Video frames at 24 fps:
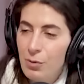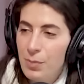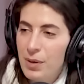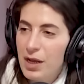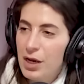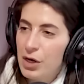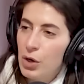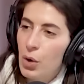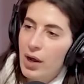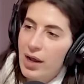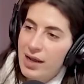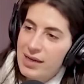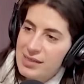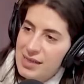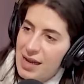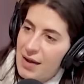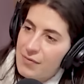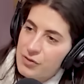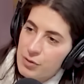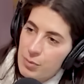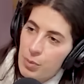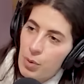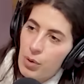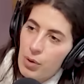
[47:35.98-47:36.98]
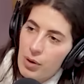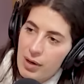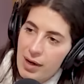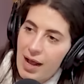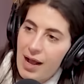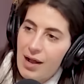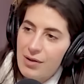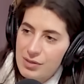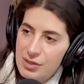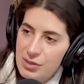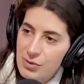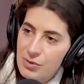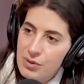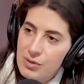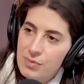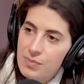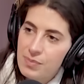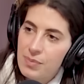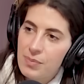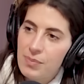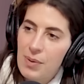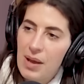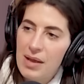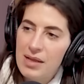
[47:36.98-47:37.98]
be annoying to have to pour it out, so it's
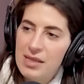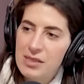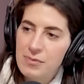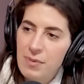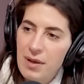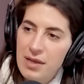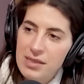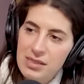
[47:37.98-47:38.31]
it's best.